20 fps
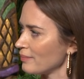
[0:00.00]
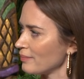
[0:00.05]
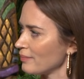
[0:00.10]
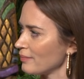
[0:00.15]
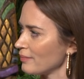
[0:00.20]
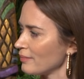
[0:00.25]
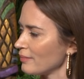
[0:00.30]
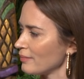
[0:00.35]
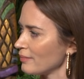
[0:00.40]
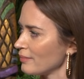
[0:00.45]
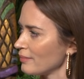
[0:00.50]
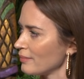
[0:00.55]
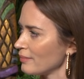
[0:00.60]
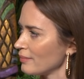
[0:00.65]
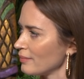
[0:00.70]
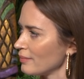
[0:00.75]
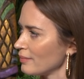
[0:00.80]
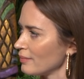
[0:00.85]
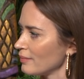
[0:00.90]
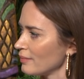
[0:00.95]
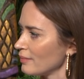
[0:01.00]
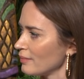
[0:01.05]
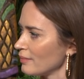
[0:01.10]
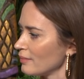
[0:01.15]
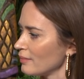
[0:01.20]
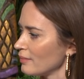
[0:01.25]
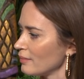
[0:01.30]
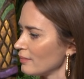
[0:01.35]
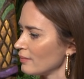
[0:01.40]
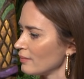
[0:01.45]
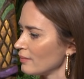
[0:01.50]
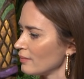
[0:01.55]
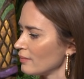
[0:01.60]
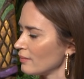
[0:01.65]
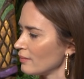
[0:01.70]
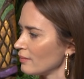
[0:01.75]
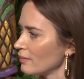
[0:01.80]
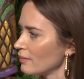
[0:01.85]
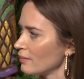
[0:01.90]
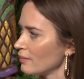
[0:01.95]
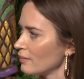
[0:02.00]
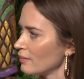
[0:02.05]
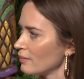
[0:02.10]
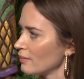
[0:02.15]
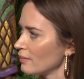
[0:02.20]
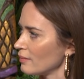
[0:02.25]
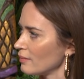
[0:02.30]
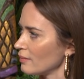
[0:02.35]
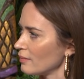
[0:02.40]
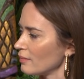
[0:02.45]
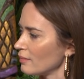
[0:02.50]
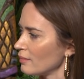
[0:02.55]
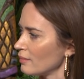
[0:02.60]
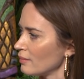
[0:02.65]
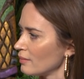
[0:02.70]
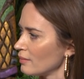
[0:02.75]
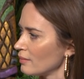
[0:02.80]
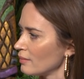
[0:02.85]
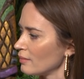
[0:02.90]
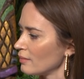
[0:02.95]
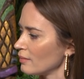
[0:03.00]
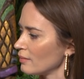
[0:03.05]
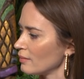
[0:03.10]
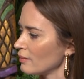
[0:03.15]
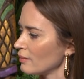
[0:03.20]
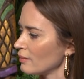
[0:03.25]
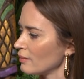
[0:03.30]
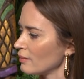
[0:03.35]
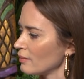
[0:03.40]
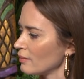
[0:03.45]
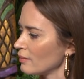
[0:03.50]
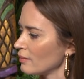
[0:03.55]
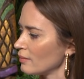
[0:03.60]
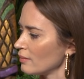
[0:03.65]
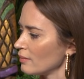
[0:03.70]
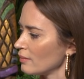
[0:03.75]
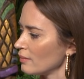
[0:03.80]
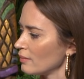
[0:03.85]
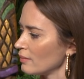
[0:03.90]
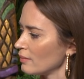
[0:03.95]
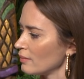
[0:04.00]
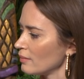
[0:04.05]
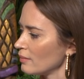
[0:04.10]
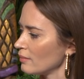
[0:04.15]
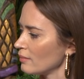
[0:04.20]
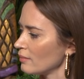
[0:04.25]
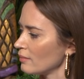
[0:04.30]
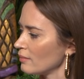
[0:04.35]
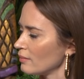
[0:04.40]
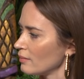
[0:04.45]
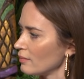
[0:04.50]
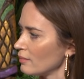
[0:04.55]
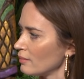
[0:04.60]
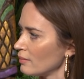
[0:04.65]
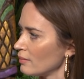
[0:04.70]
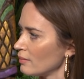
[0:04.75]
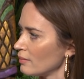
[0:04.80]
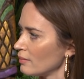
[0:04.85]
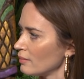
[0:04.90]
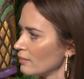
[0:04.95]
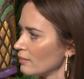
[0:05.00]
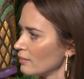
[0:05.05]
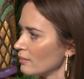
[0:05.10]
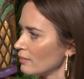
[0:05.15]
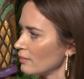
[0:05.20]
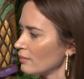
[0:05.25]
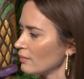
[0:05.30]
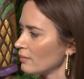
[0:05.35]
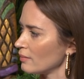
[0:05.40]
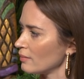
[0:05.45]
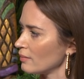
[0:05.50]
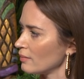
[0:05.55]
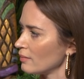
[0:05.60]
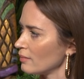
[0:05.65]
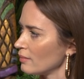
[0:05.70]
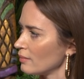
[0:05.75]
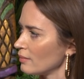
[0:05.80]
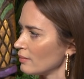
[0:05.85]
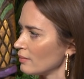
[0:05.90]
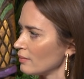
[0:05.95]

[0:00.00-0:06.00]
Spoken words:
(not speaking)